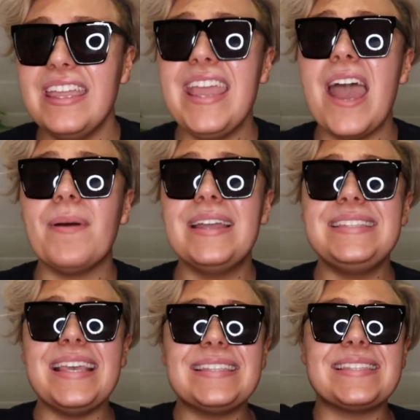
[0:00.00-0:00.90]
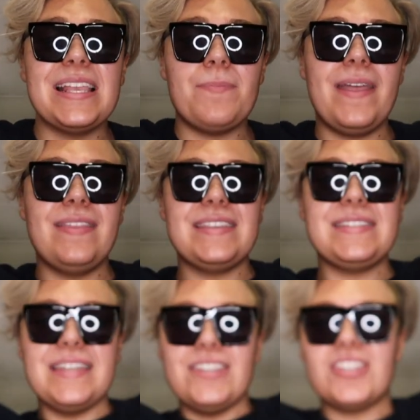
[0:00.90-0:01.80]
Yeah, I did sleep in
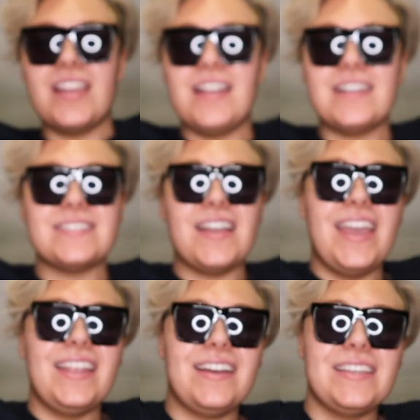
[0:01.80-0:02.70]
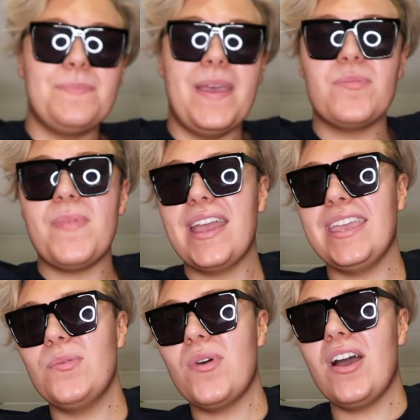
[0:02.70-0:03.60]
this t-shirt last night, nice big
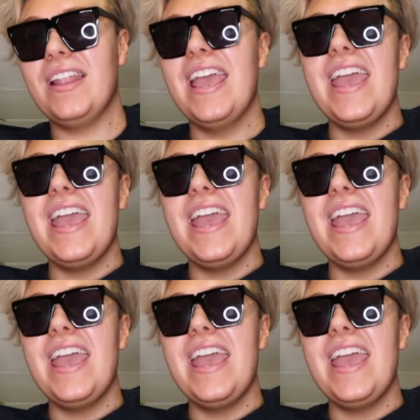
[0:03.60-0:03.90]
baggy one.